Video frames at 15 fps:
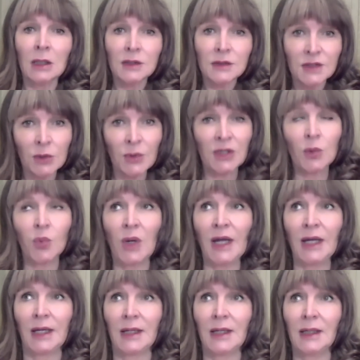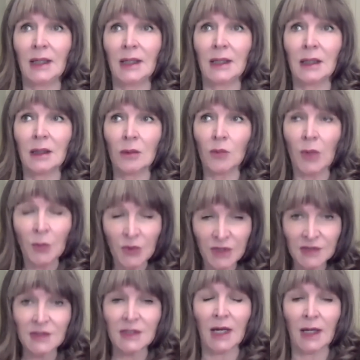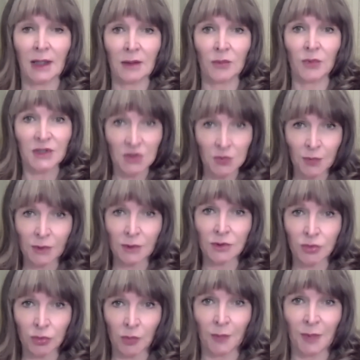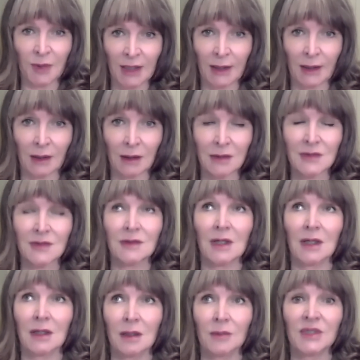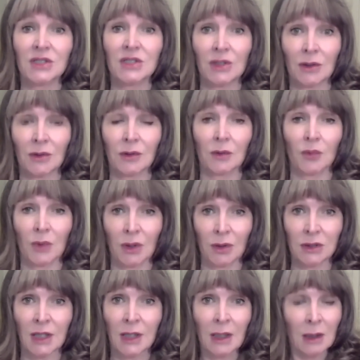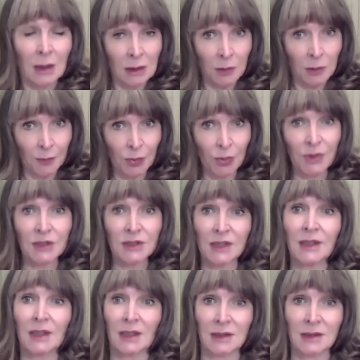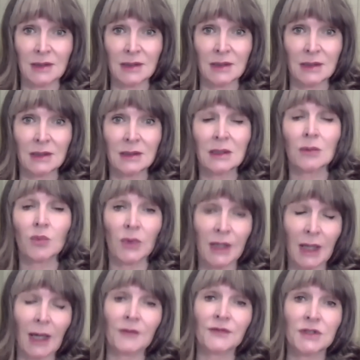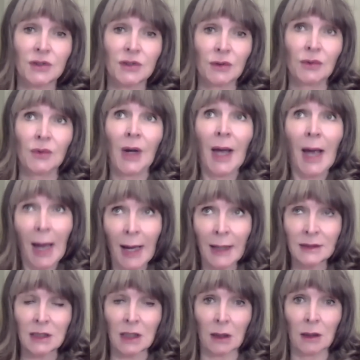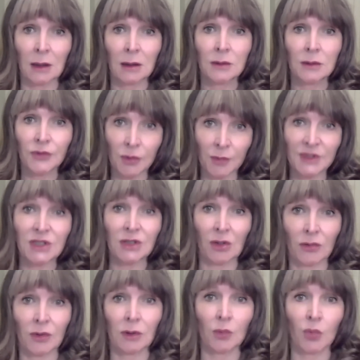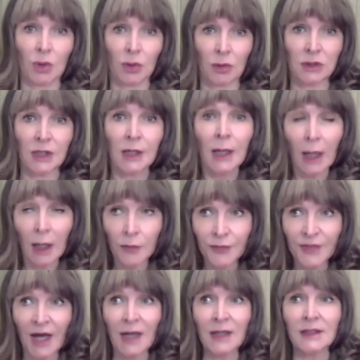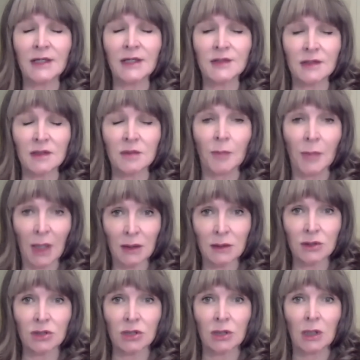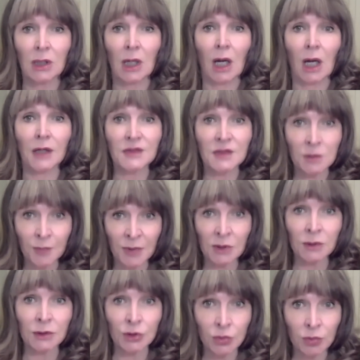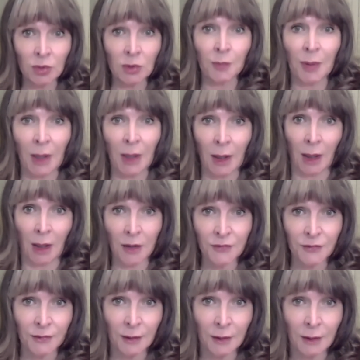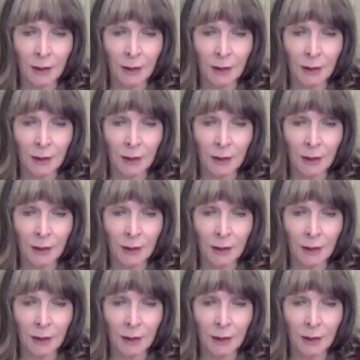So in a way, when we say we're spiritual beings in a material world, the point is that we have to handle the material world. And that is as much a spiritual path